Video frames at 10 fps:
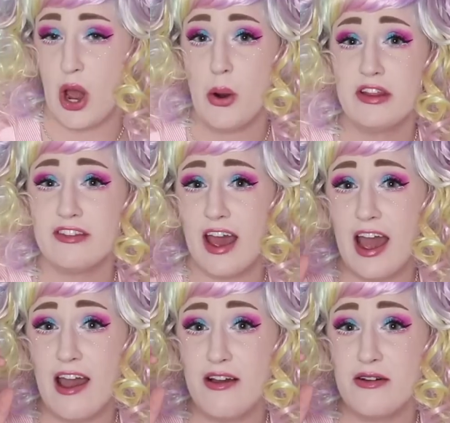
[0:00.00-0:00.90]
Notice
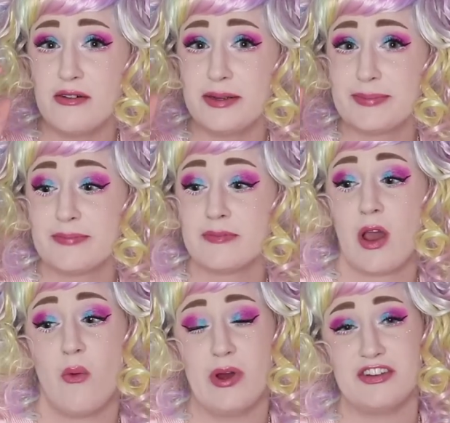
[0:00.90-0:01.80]
how
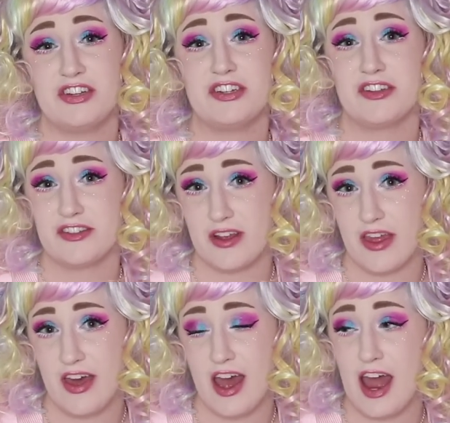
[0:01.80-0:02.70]
when she just
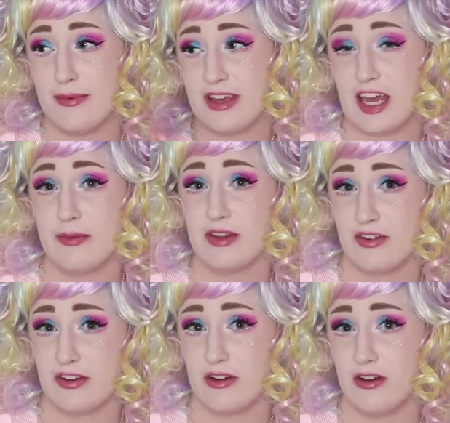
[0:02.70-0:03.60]
said that, I became a
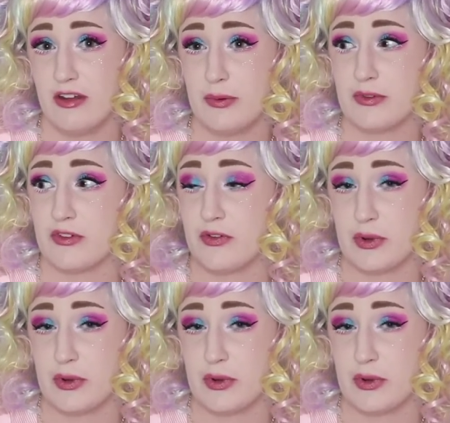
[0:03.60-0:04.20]
living doll, it was a